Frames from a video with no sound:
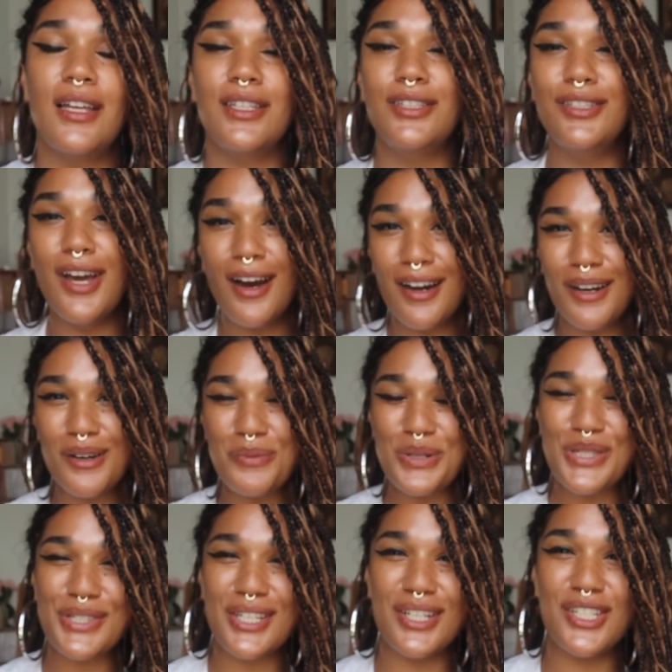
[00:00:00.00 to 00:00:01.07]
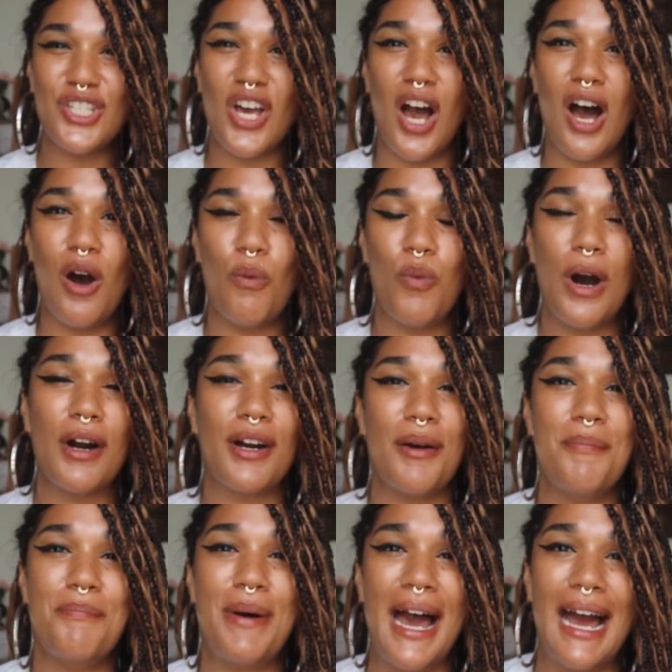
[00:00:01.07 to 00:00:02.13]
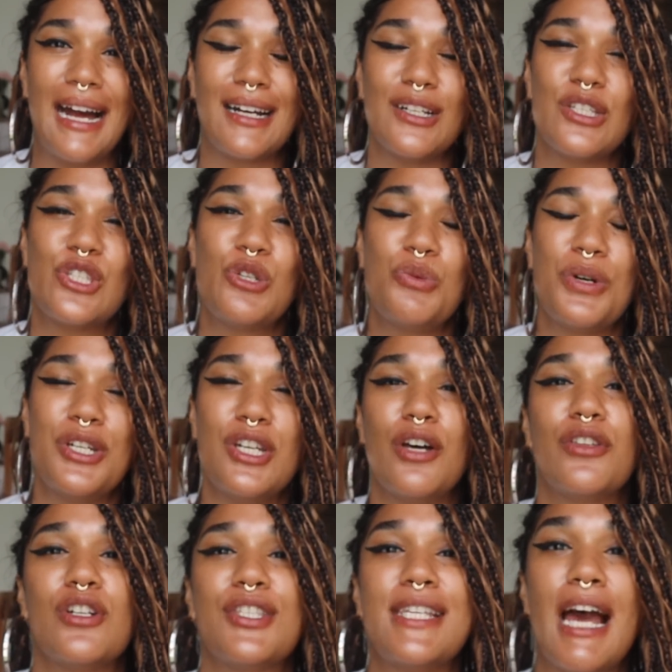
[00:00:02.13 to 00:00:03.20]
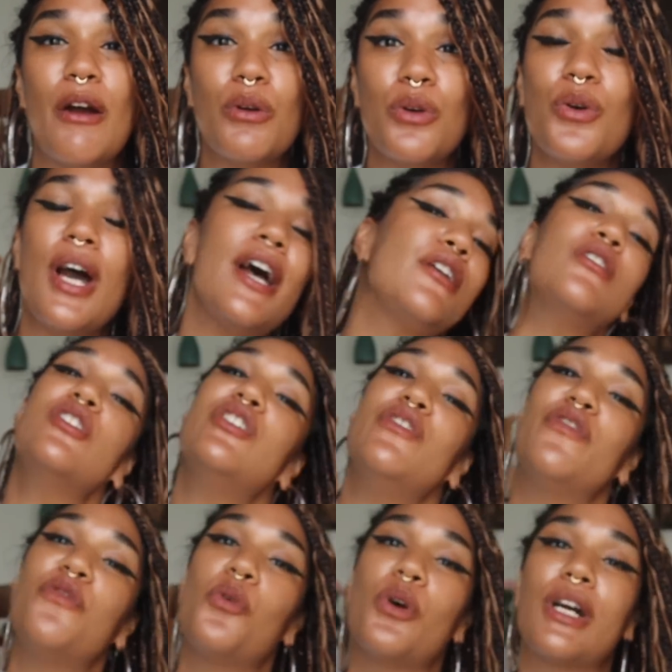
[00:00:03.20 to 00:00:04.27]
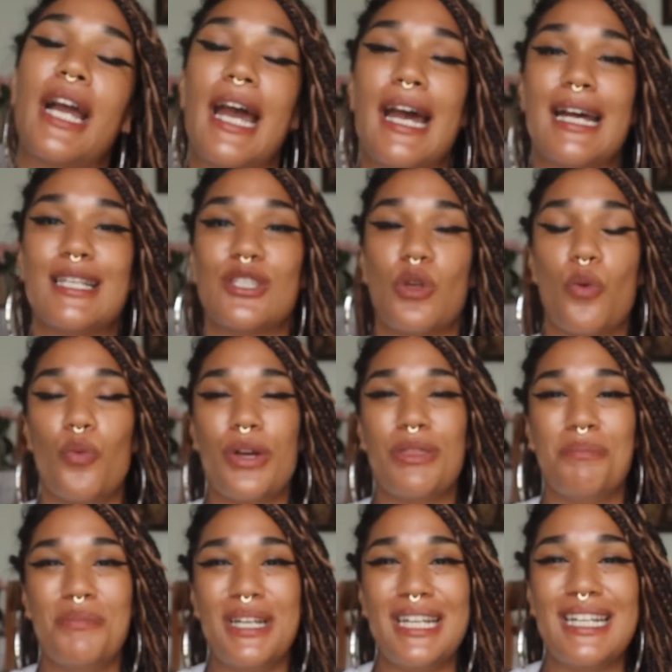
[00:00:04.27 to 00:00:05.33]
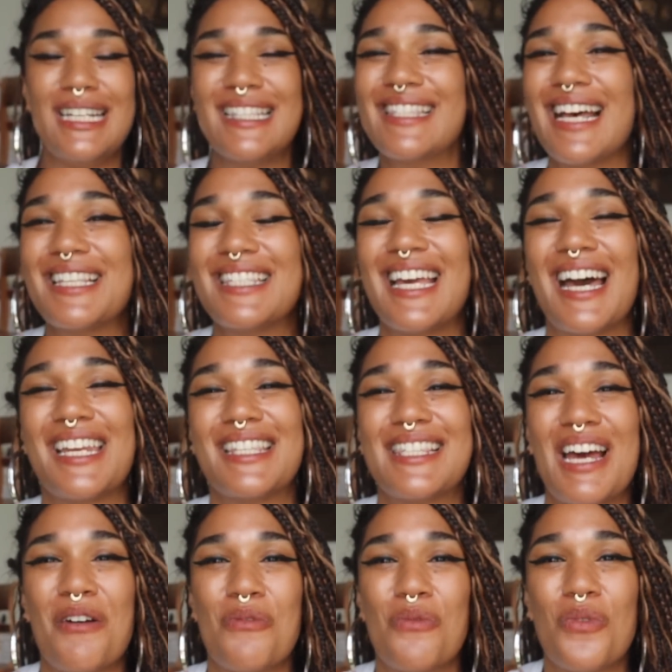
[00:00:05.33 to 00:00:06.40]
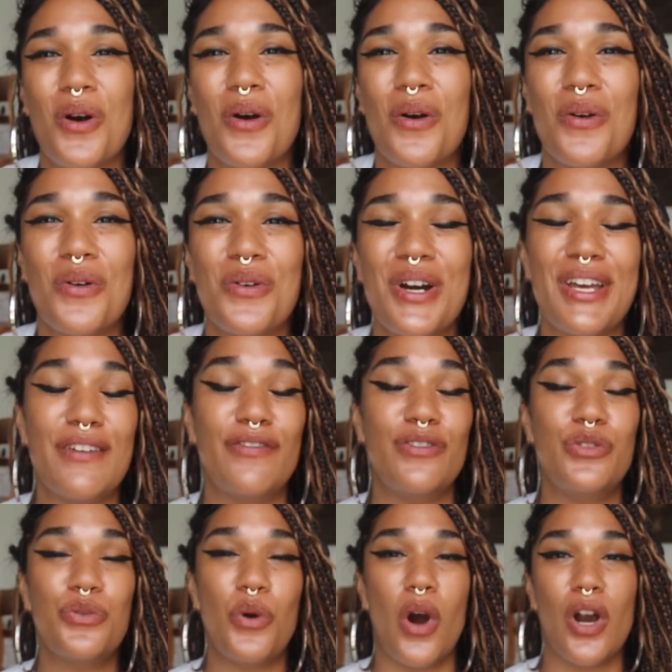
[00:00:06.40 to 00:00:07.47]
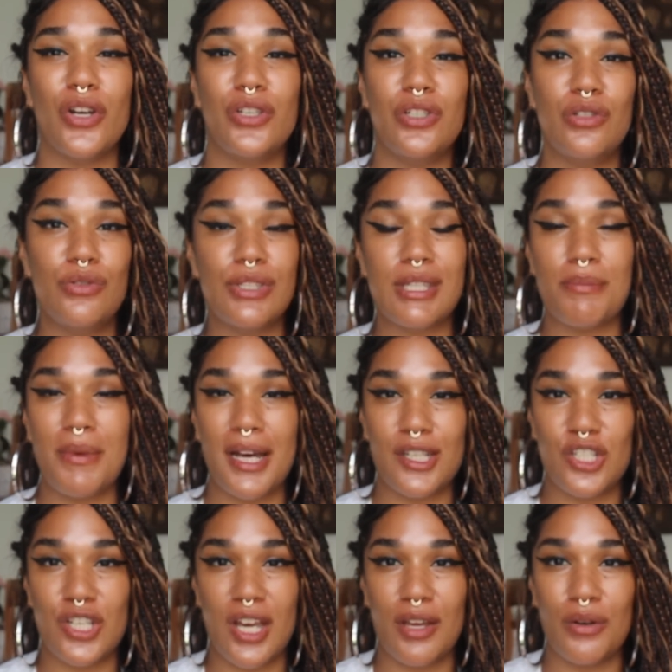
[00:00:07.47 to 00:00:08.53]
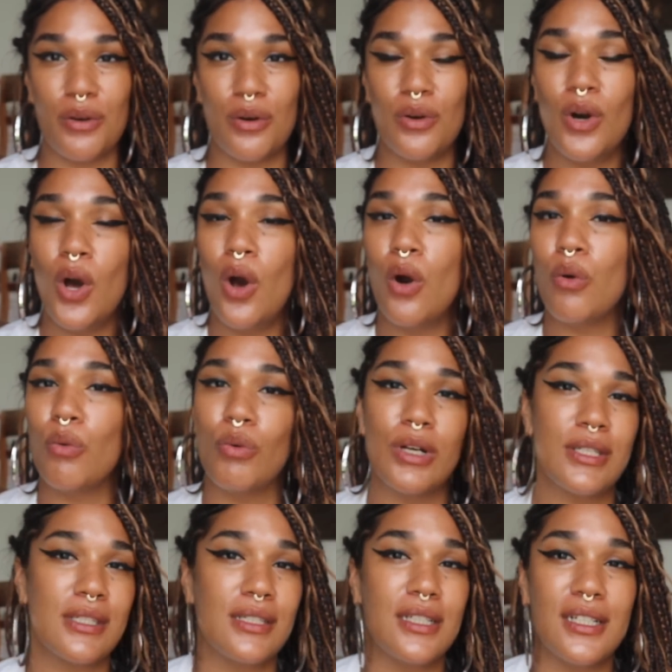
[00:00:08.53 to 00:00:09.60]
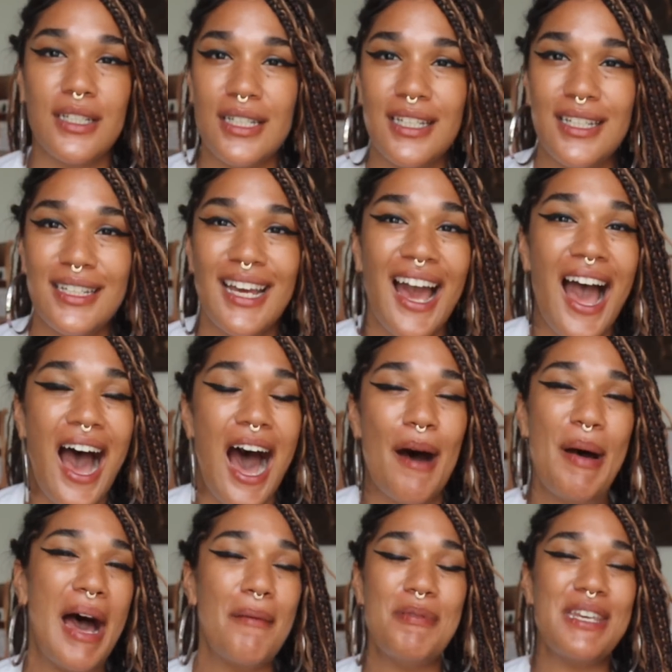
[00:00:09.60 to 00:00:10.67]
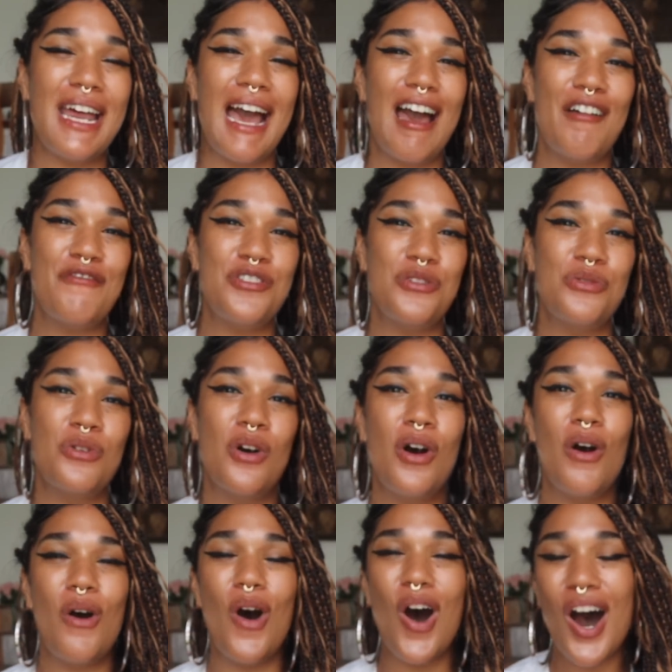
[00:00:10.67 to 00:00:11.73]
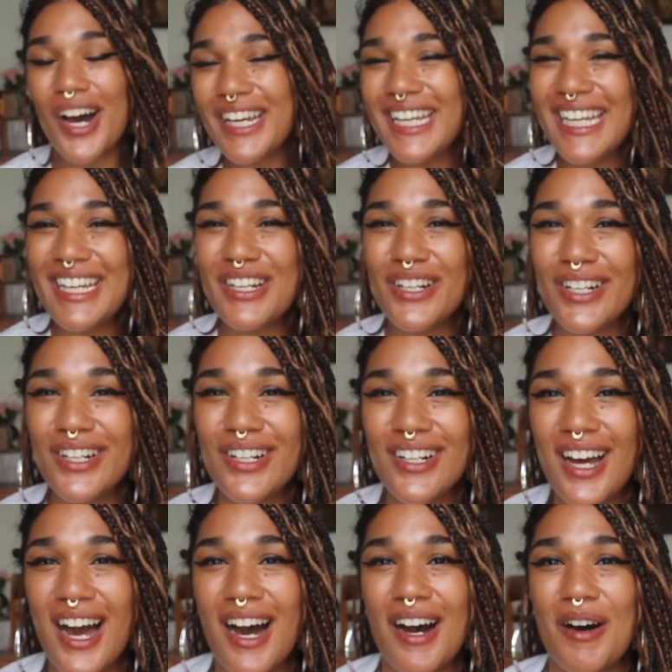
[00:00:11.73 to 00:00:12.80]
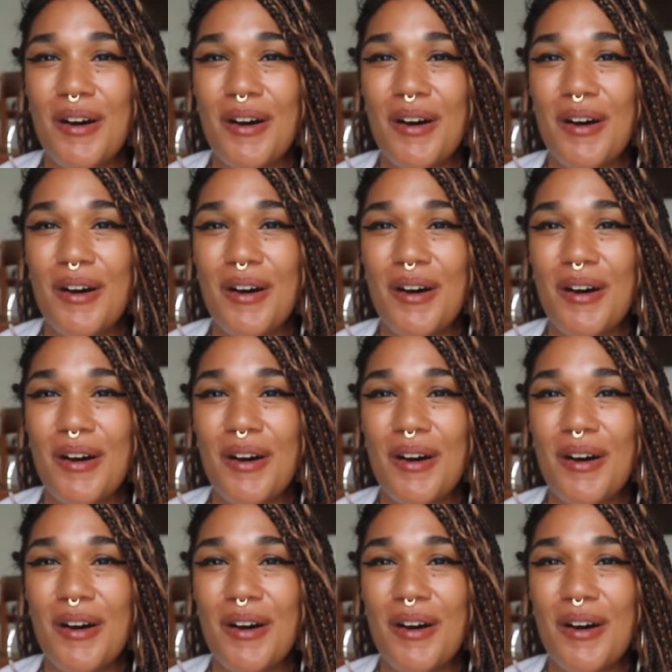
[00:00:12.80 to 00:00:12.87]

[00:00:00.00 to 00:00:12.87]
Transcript: Yo, what's good, y'all? Welcome back to another Tarot Energy Forecast with me, Tatianna Tarot. If you are new to my channel, what's goodie? I'm happy to have you on here.